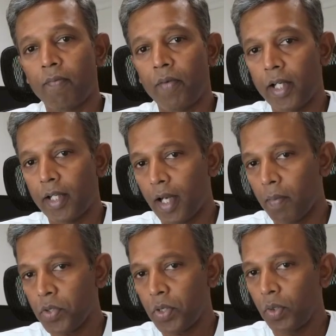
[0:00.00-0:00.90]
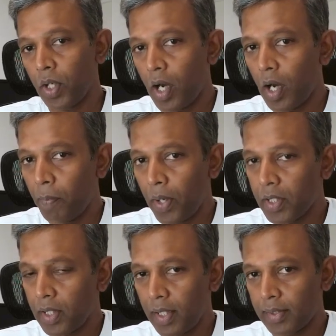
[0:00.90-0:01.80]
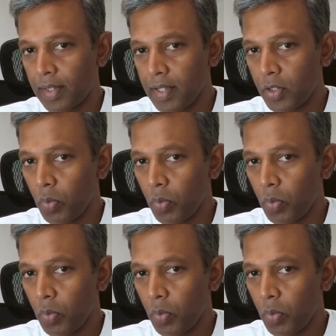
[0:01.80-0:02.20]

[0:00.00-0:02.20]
when it comes to the operational excellence,